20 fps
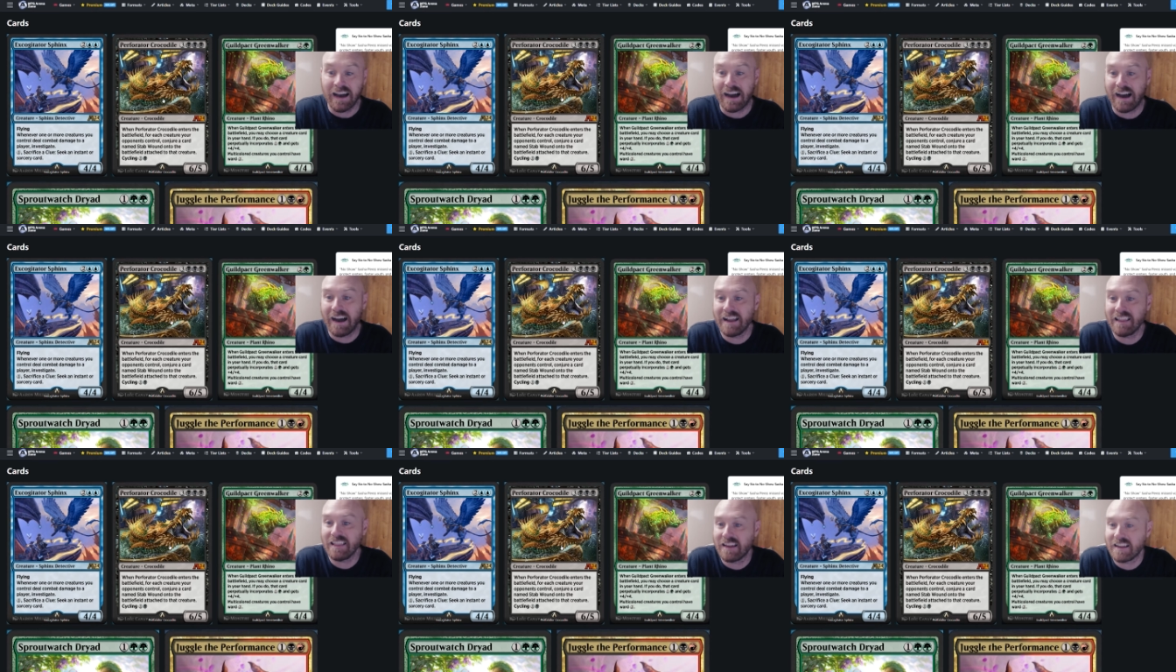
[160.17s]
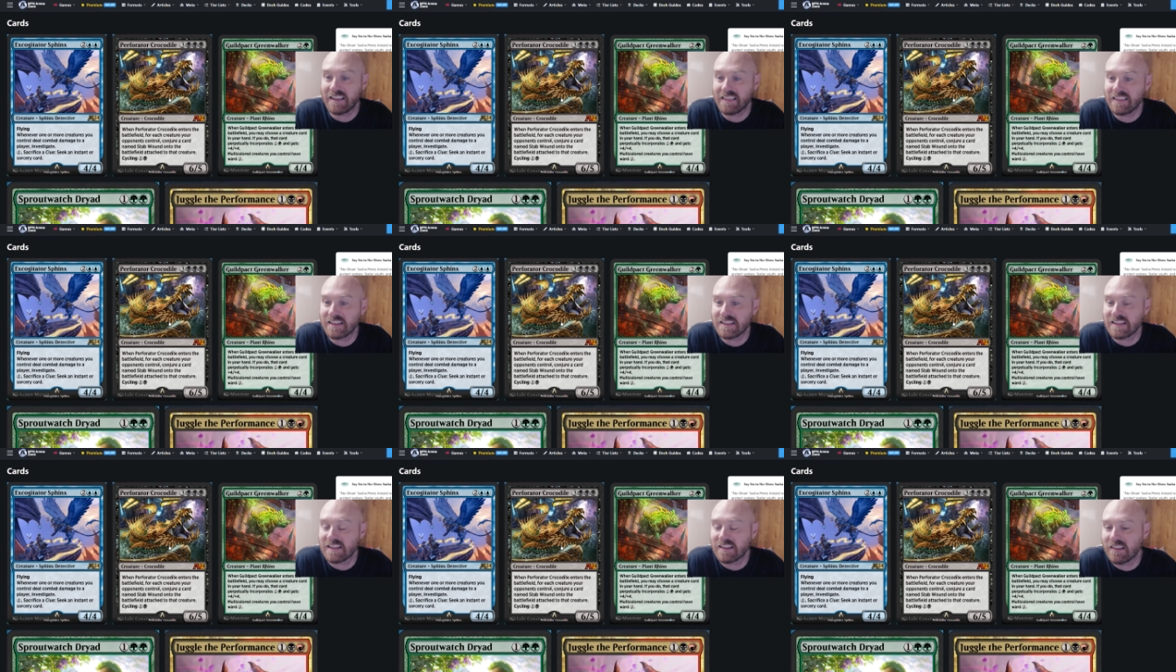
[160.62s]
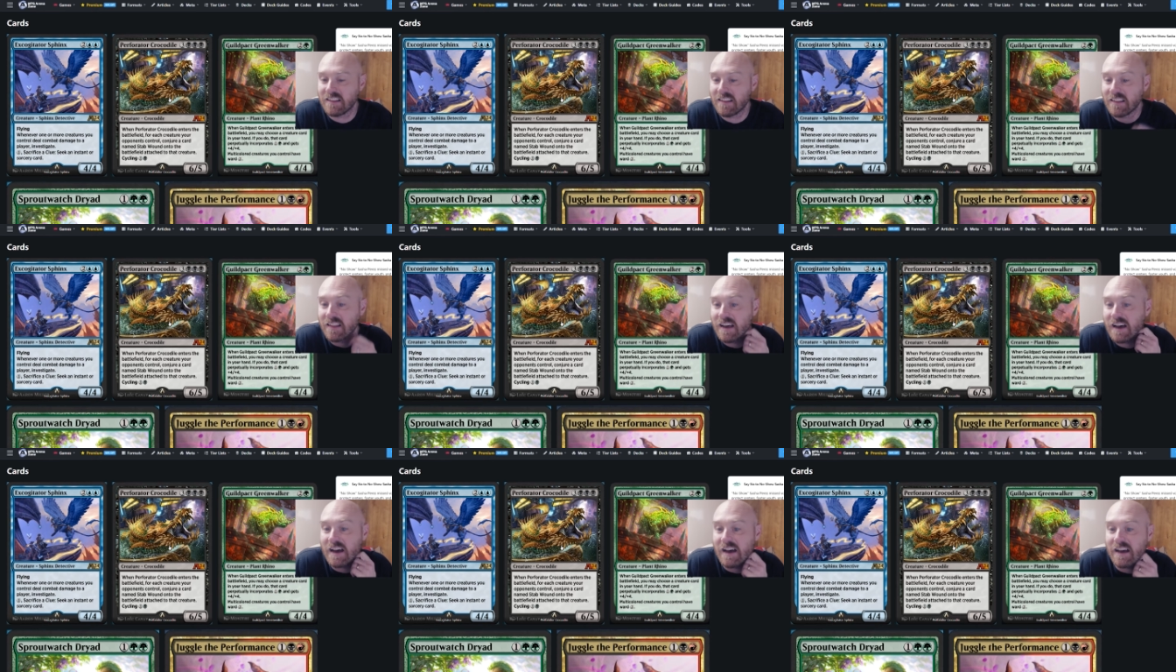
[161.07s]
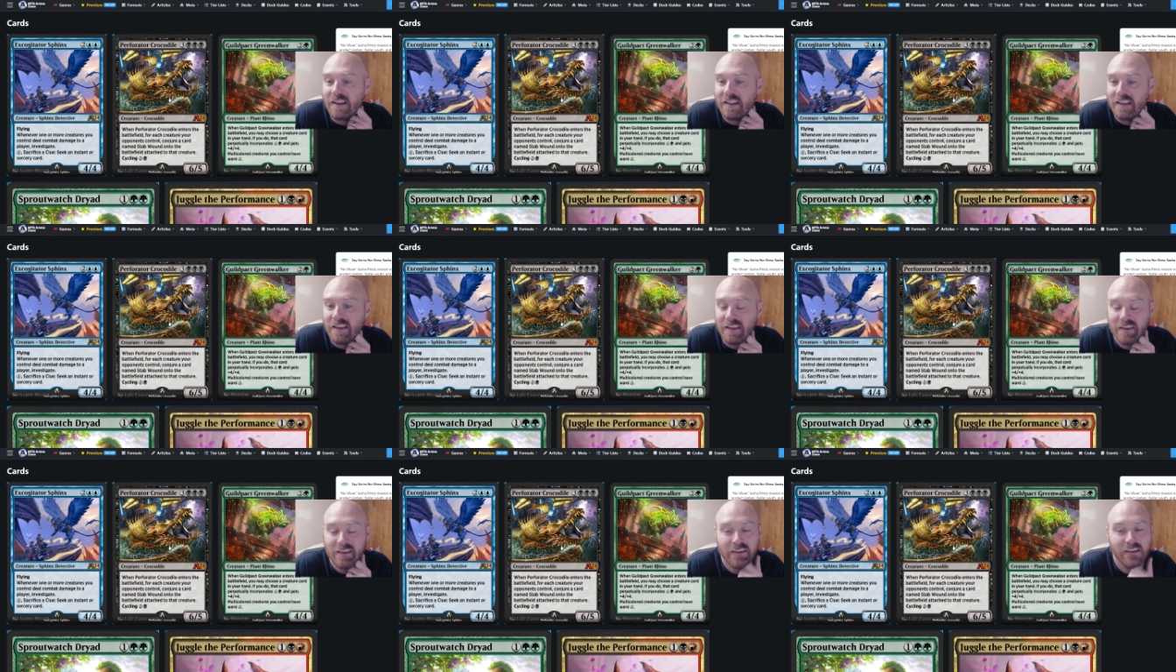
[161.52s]
I like this a lot.
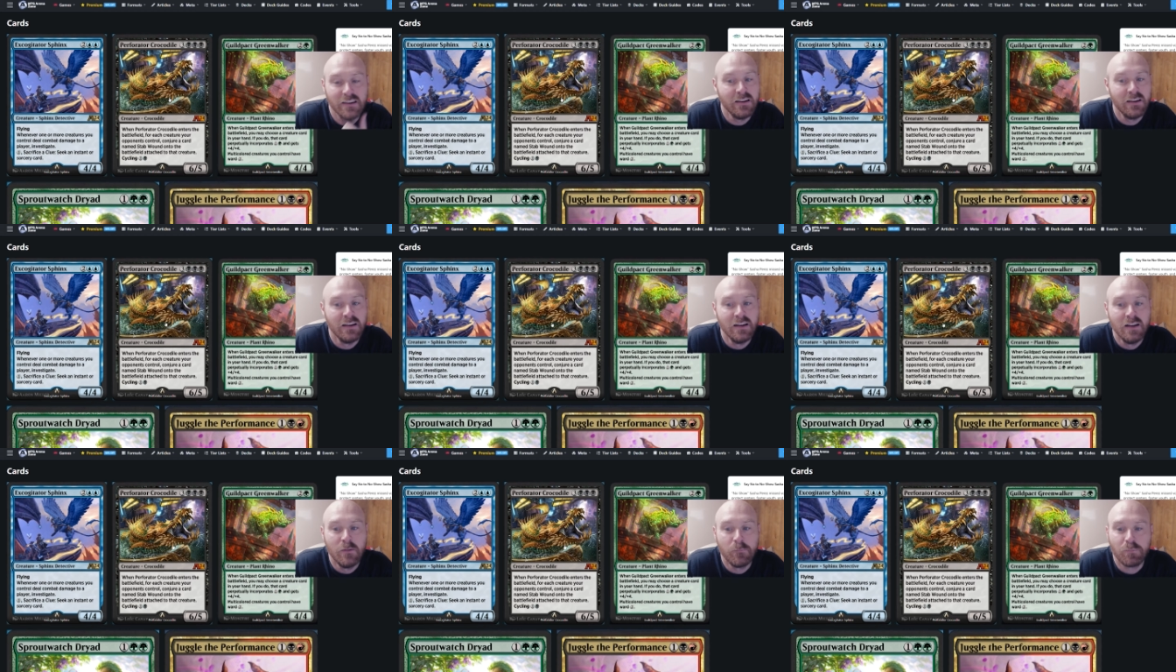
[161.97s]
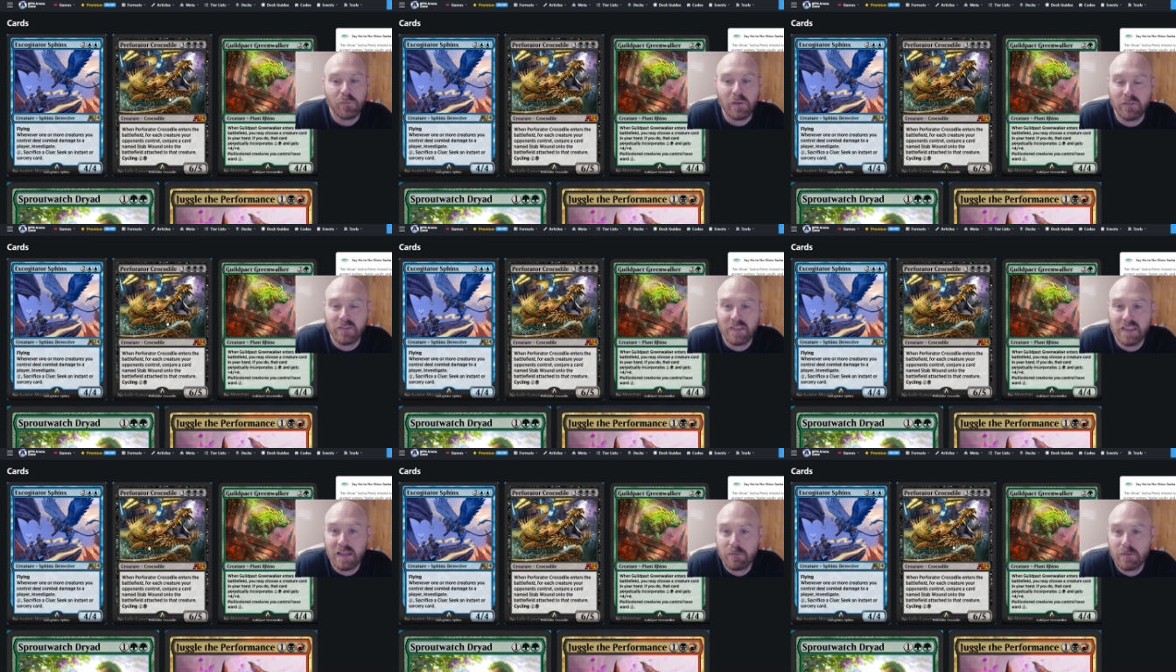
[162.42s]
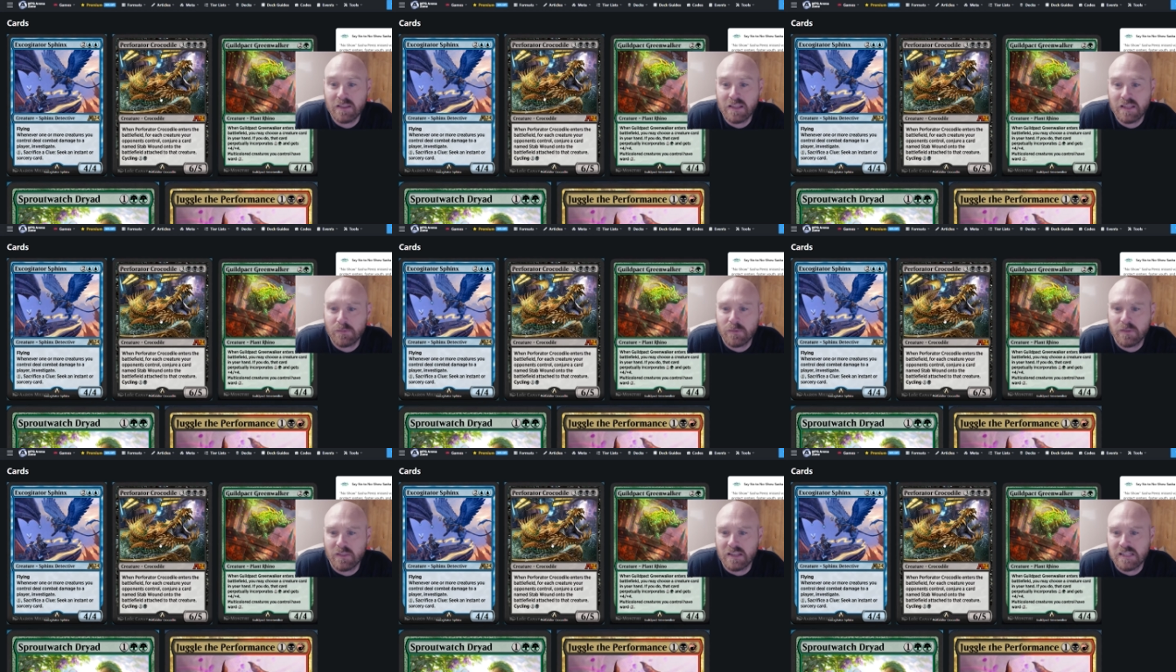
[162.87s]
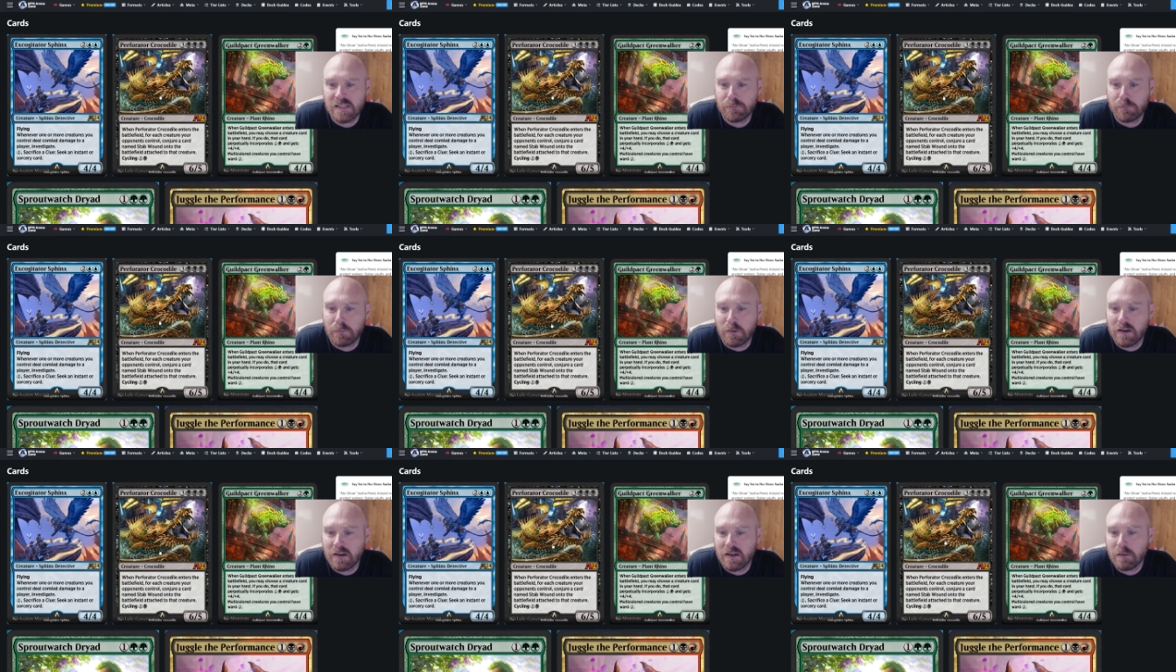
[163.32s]
Like, if you think about this with the
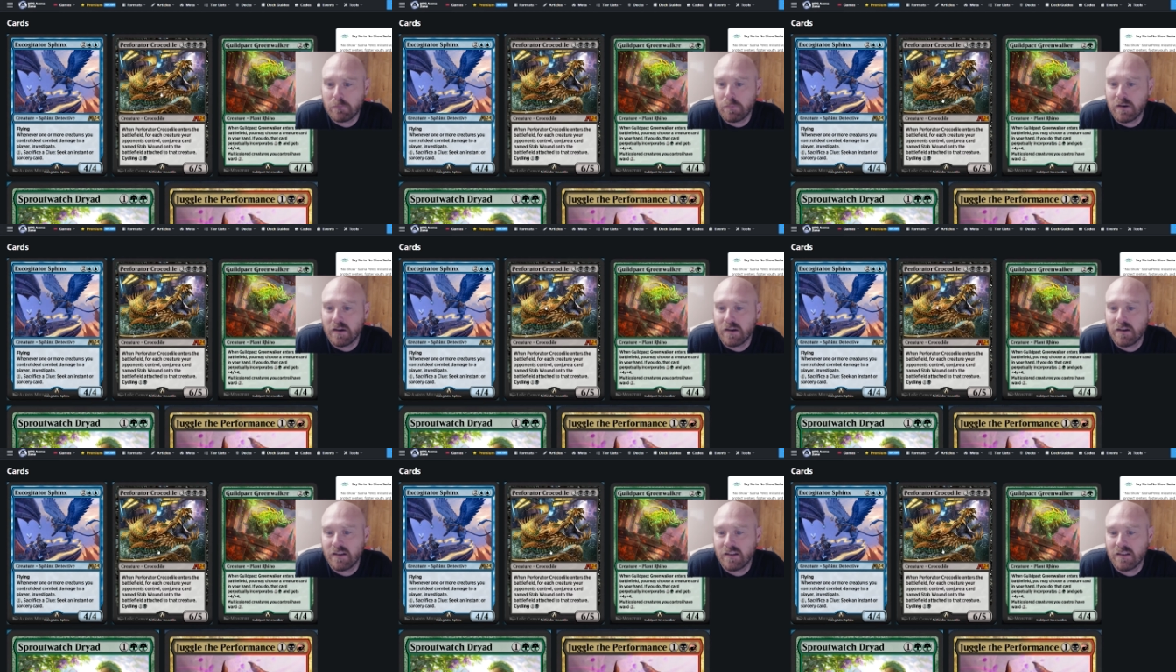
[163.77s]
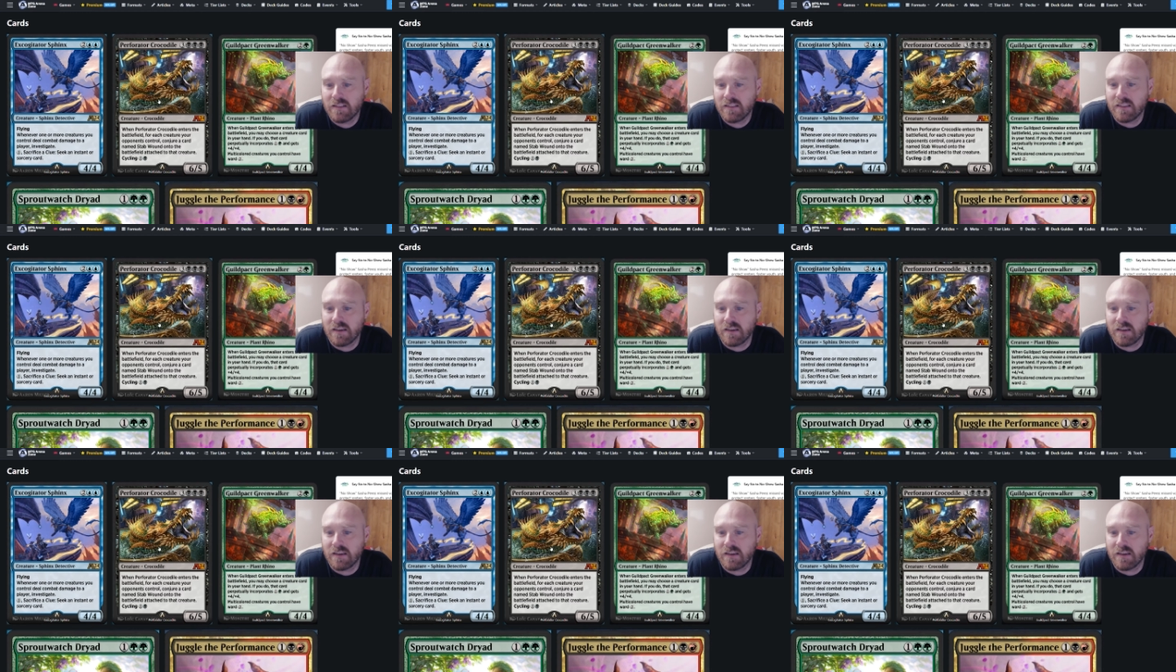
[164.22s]
Spawning Pod,